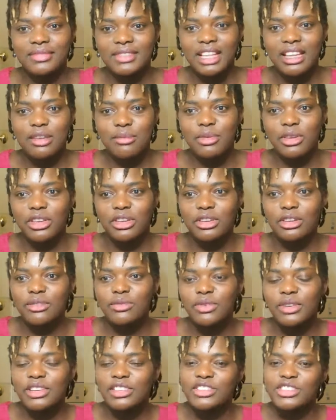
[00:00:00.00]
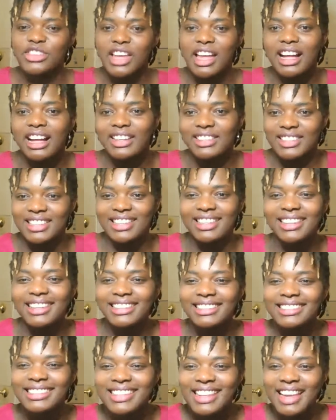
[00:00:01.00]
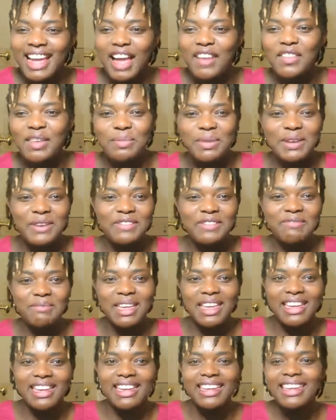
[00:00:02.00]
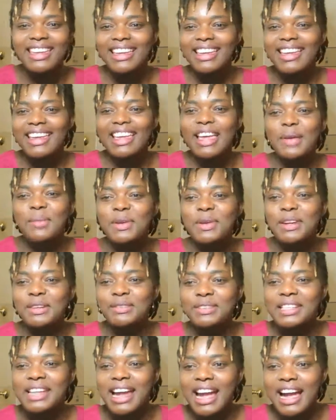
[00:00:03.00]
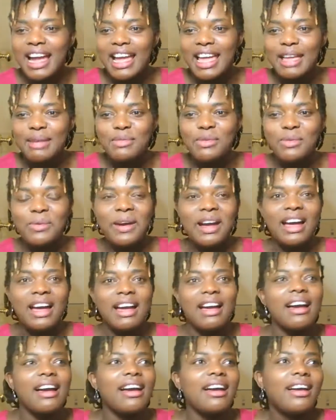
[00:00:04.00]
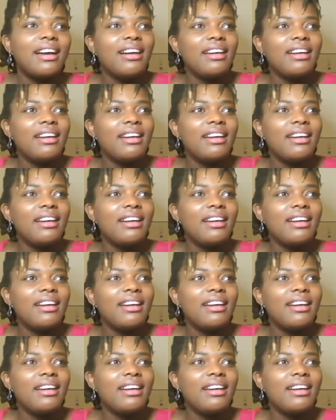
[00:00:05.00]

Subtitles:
it'd be good for the child to have a bit of me, a bit of time where,